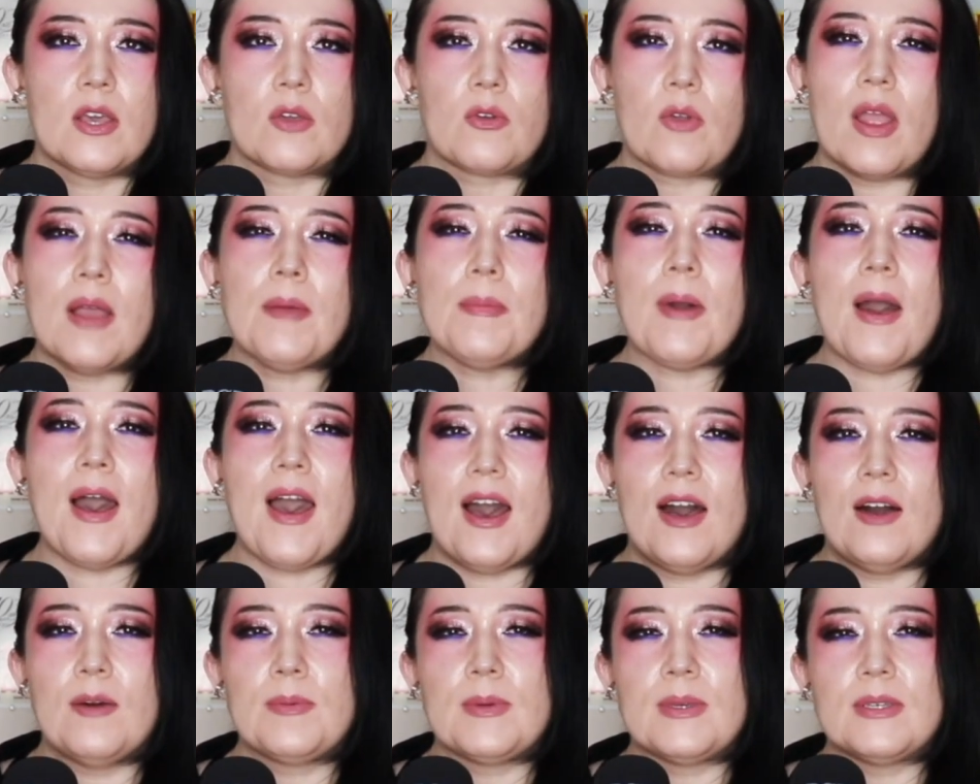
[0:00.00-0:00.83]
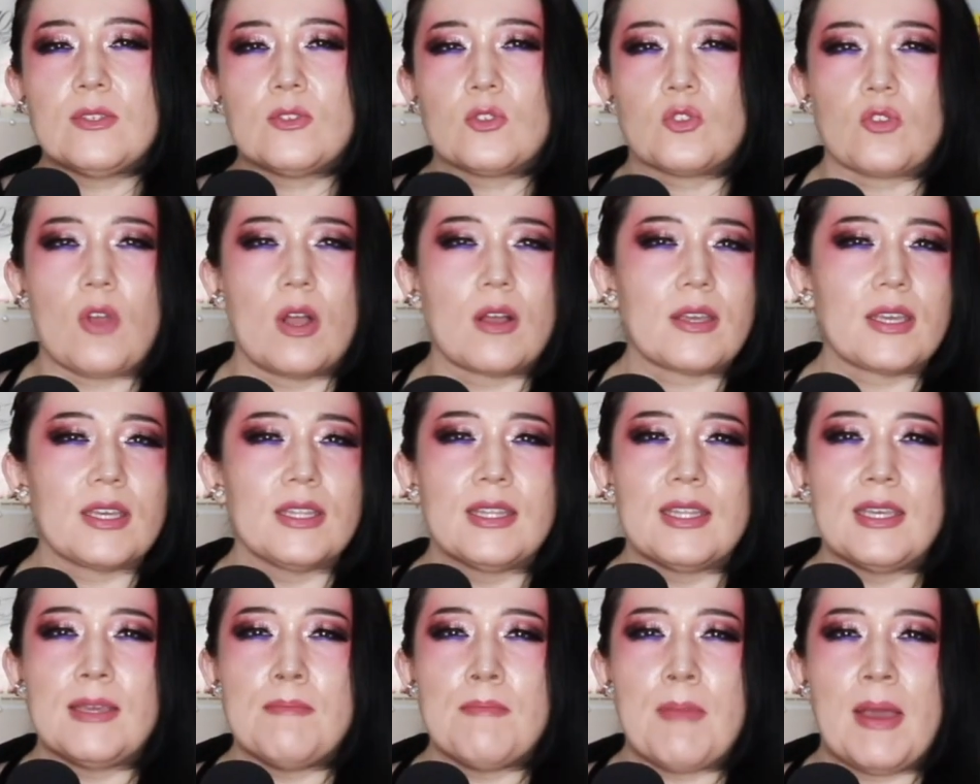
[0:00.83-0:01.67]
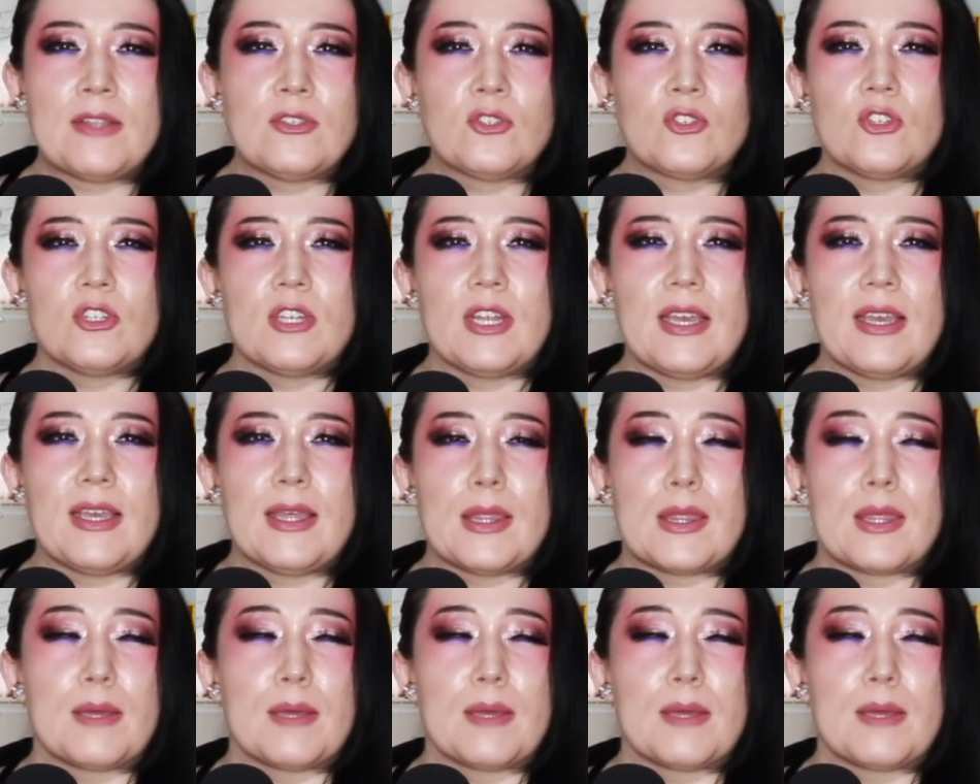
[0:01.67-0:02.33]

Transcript: Grandpa Albie drunkenly mentioning